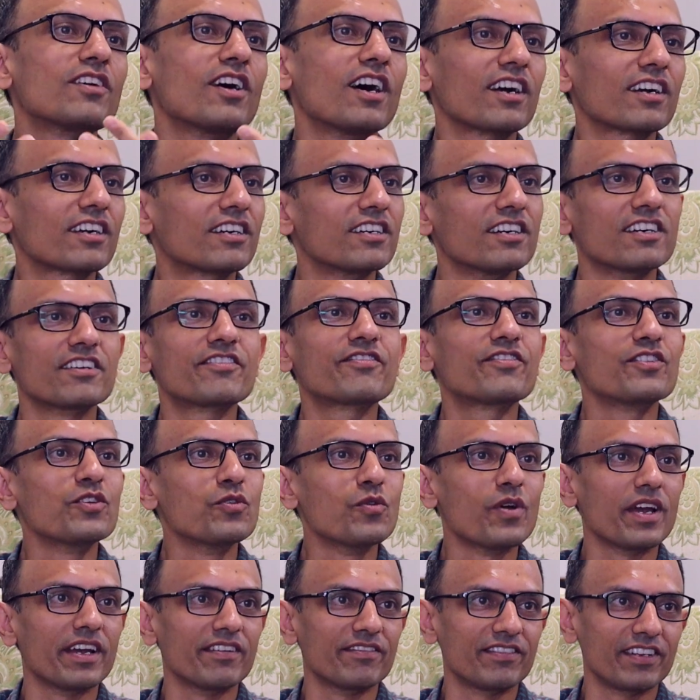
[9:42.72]

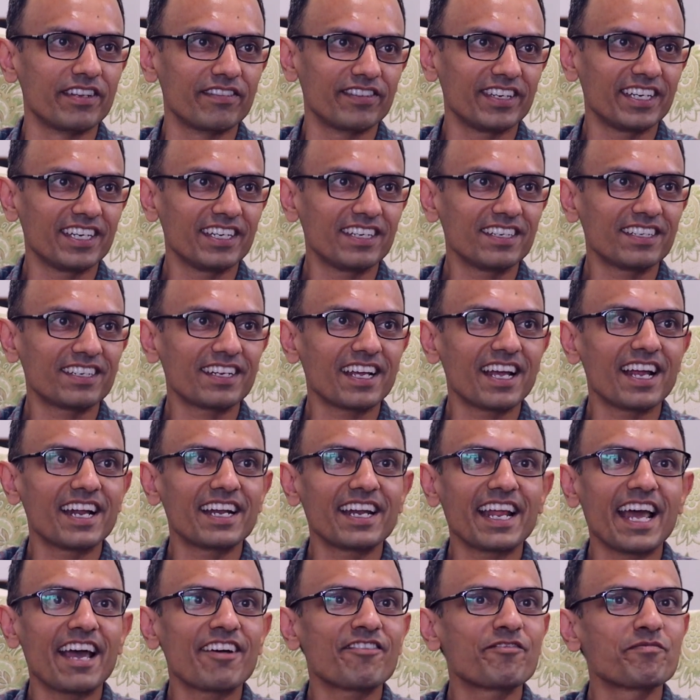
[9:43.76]
curfew everywhere
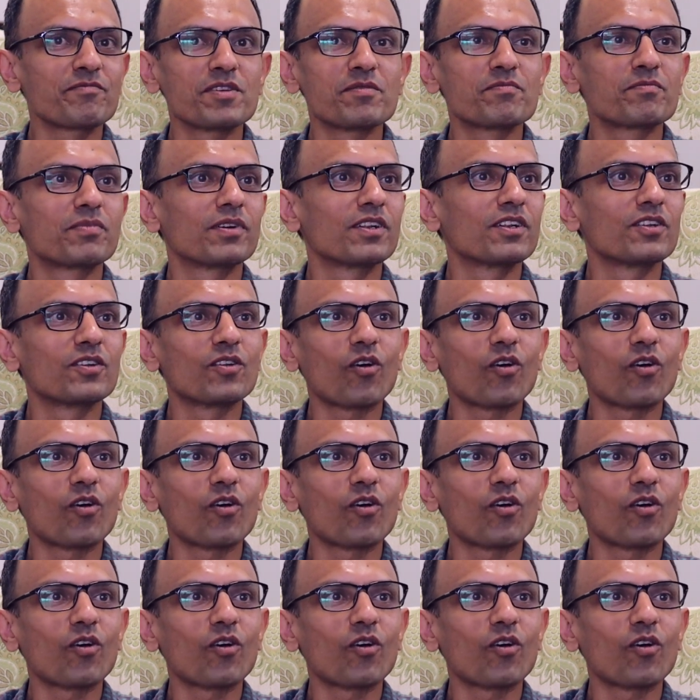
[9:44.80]
and have people